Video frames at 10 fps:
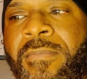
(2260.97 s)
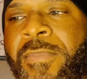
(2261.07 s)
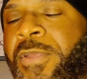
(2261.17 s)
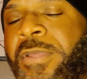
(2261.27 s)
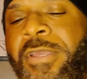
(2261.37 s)

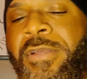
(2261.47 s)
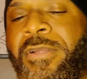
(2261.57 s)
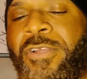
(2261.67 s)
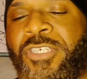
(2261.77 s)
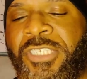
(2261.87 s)

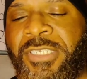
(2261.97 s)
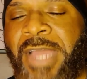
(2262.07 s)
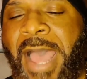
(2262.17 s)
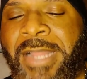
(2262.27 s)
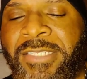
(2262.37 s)
You're just
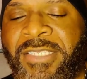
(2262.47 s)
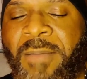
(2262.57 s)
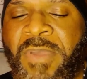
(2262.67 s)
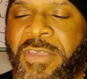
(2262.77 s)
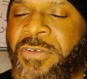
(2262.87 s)
not. And
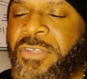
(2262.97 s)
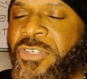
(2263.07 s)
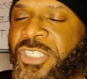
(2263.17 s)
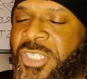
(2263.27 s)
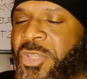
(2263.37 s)
some of you
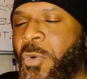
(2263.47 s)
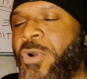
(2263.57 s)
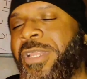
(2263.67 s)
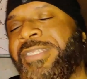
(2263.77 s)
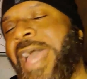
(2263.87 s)
just throw
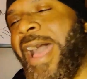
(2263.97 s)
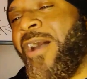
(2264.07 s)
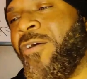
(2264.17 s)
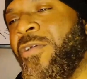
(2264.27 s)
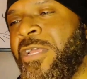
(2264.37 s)
in the
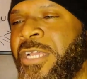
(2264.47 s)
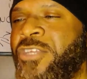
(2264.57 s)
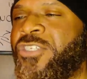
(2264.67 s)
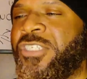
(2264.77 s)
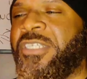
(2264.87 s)
towel.
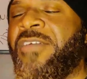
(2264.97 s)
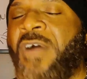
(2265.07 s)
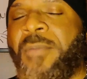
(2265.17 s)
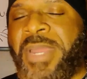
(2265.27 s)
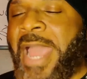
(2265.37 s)
You just give
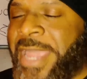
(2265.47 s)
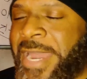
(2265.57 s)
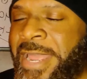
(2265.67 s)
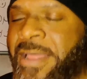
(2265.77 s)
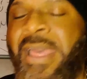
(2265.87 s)
up. And I
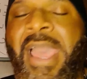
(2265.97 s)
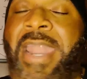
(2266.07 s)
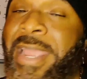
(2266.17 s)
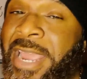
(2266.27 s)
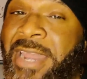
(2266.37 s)
get it.
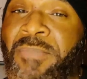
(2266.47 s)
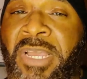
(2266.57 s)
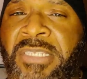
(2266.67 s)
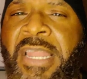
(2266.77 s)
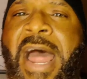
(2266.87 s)
And I get it
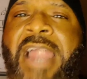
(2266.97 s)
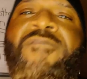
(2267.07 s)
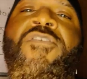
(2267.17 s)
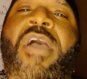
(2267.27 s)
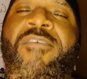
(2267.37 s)
because a lot
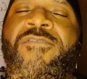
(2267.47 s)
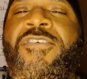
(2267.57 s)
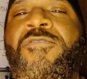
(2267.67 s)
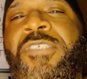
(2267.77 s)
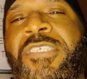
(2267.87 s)
of you have
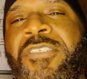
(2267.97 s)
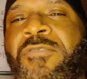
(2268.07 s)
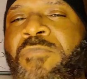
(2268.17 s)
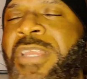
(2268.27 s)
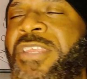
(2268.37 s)

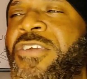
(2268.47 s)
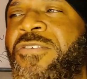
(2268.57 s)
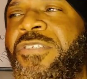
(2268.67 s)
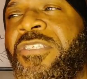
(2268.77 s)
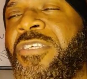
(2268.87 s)
been
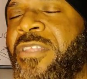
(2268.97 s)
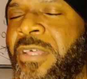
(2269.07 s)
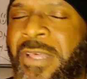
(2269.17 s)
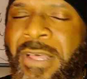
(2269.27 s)
used to